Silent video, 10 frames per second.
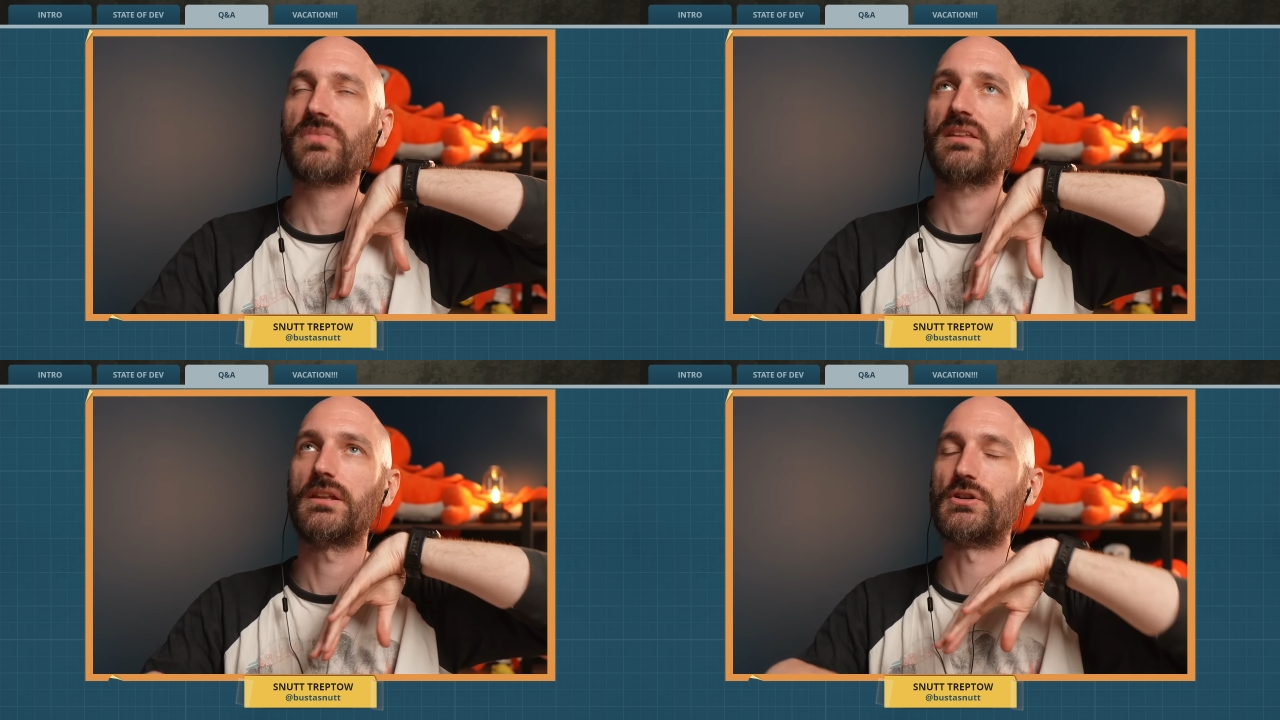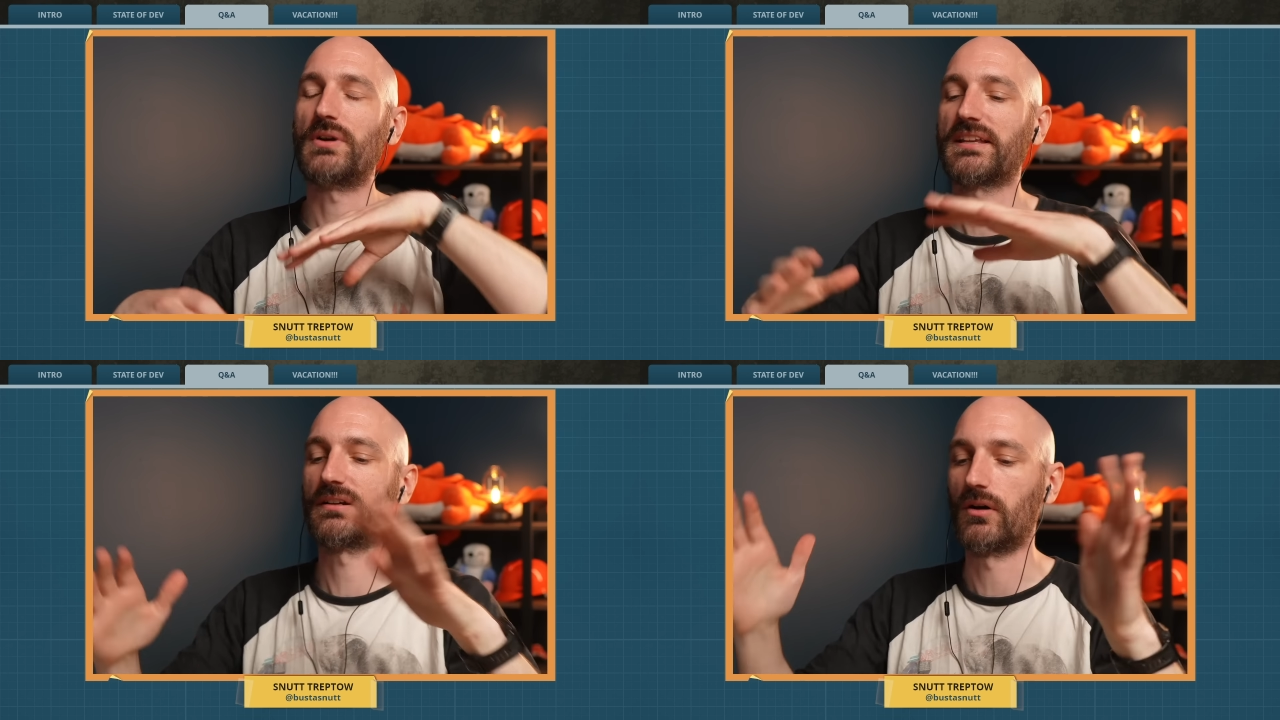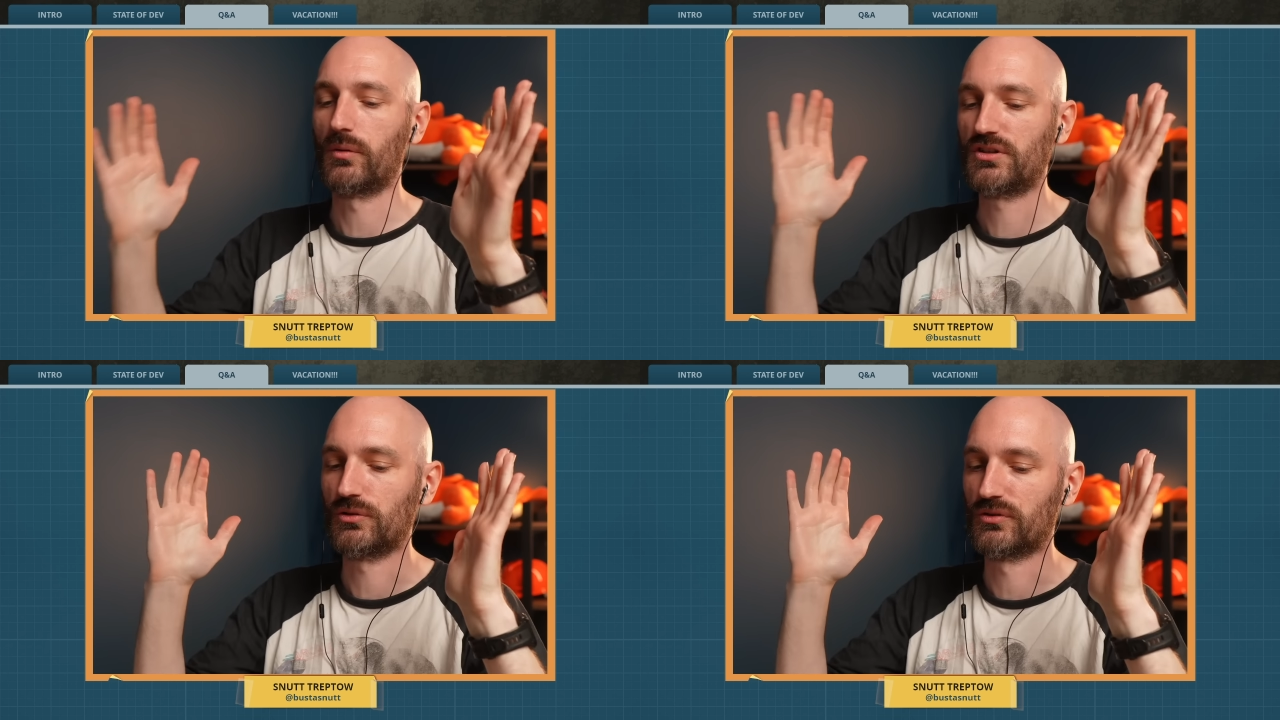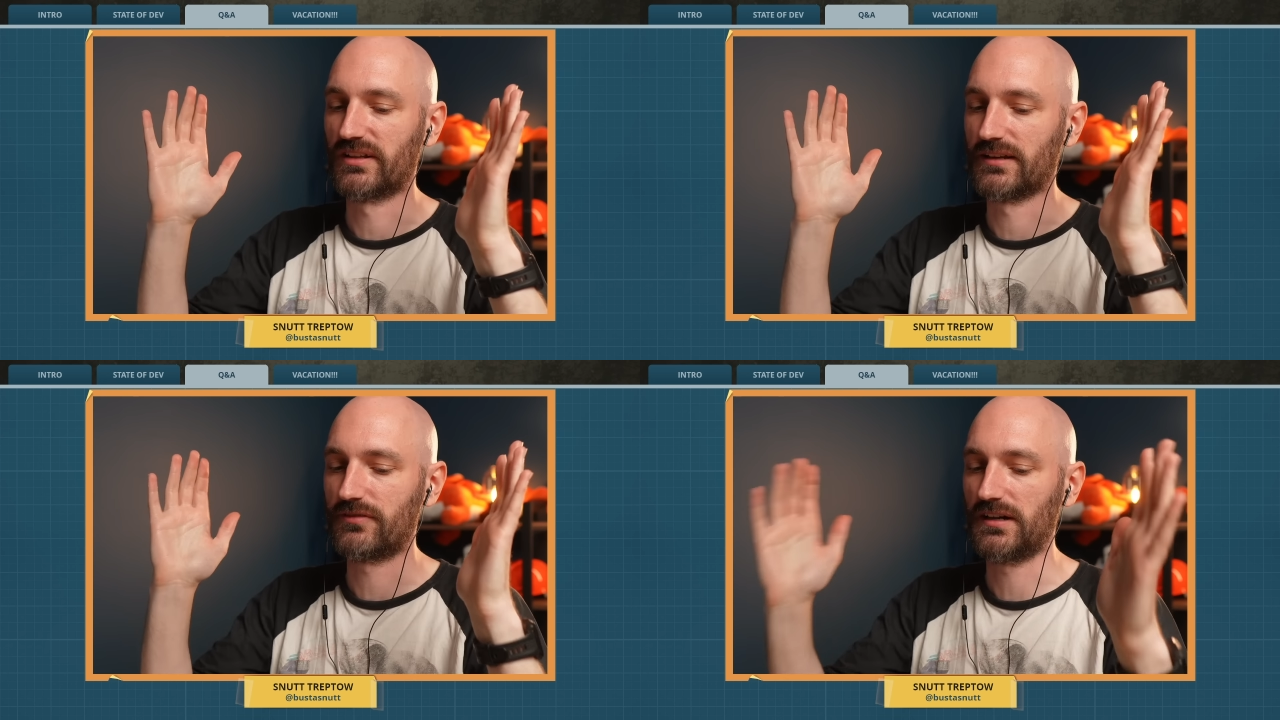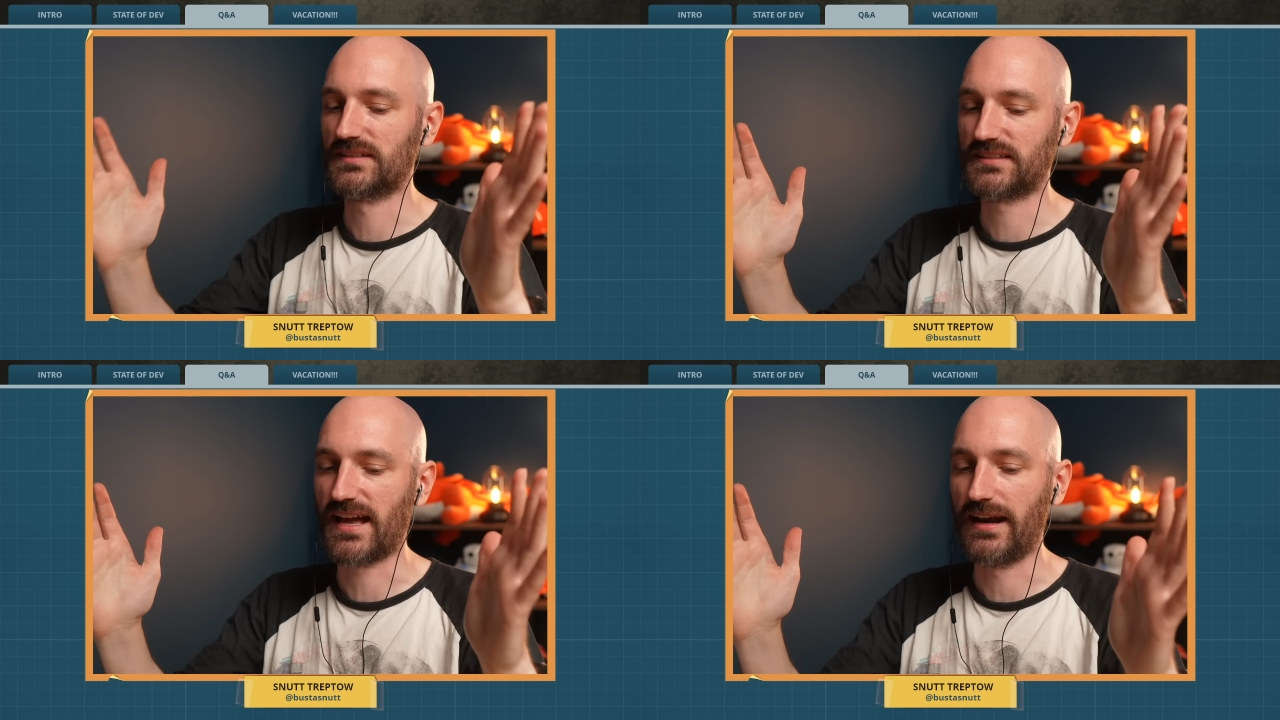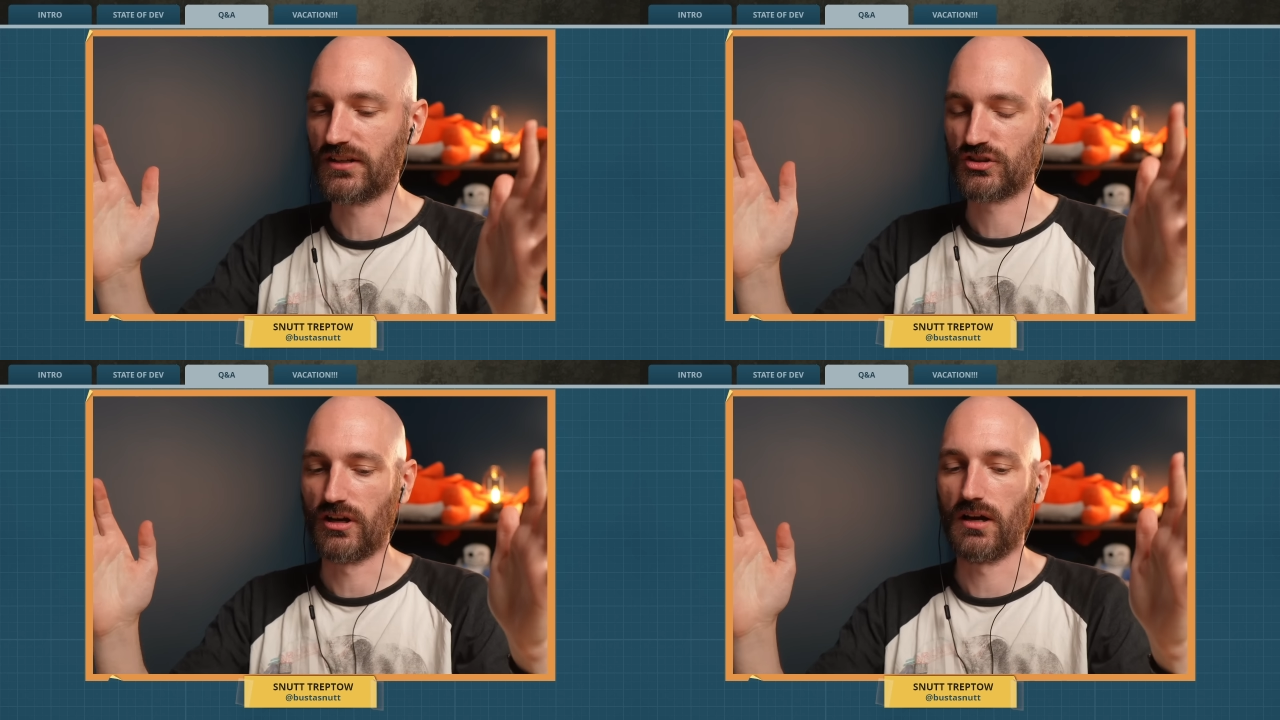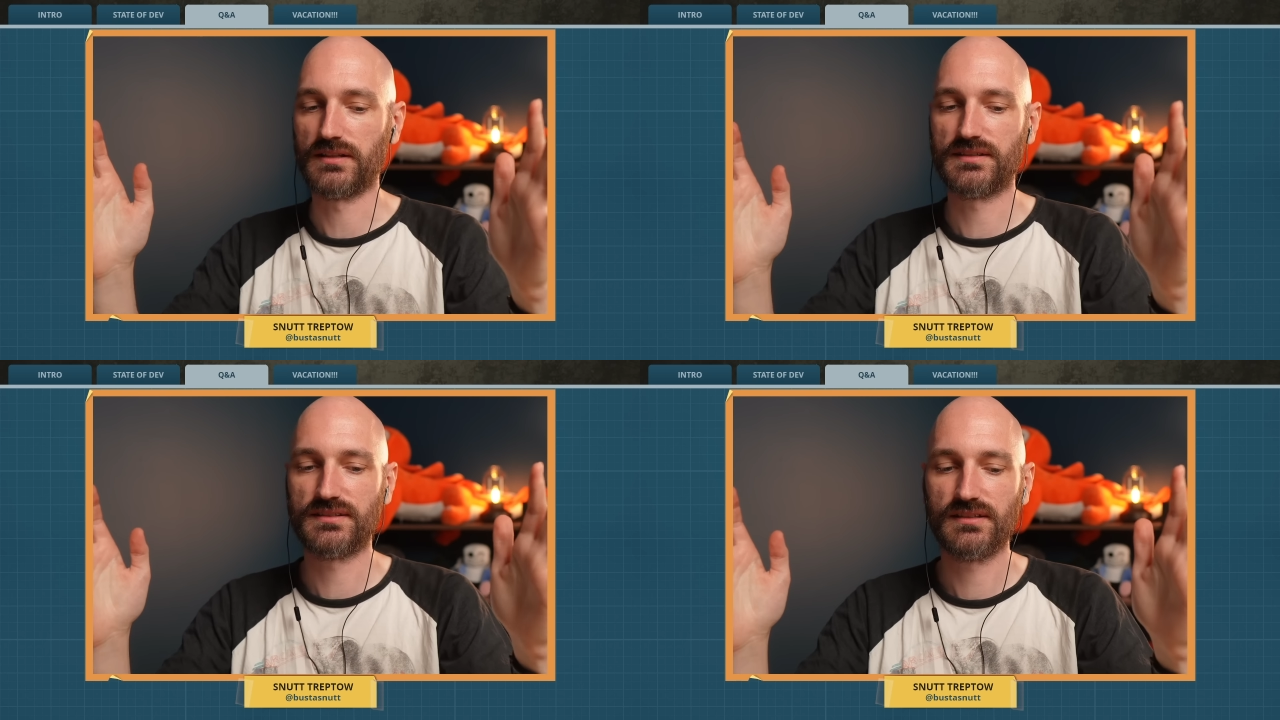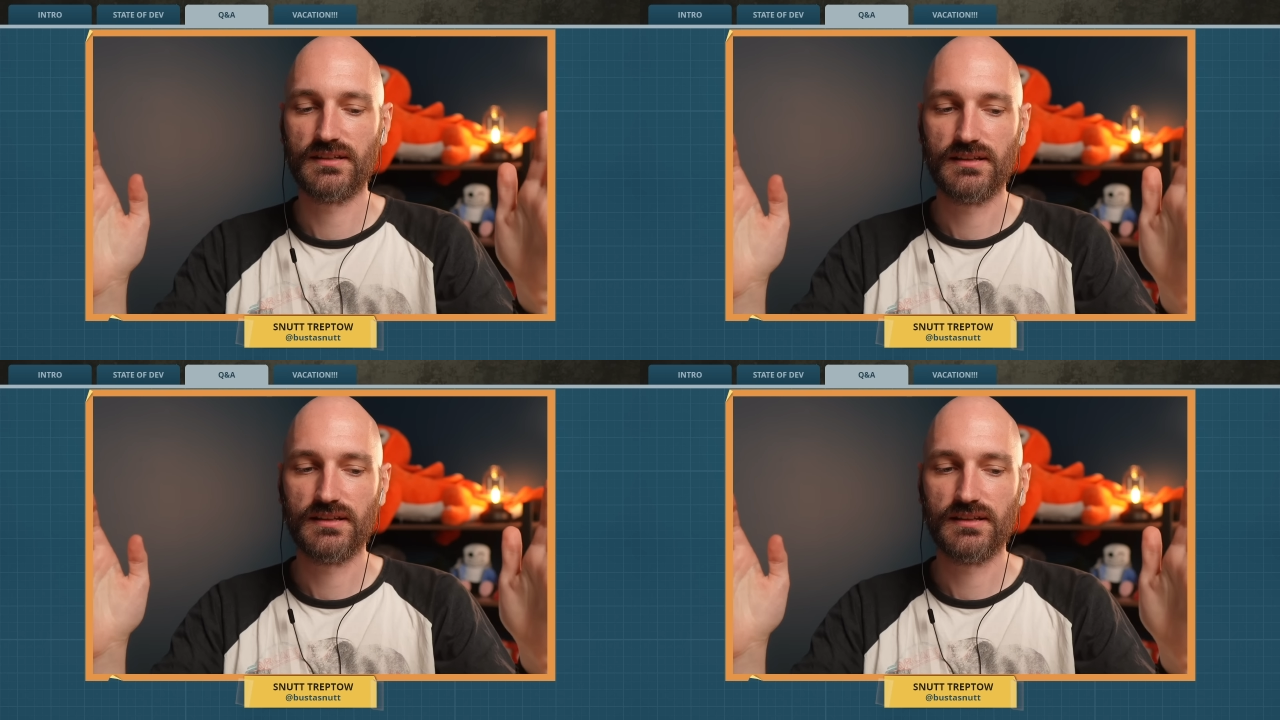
The director always shoots like very static shots.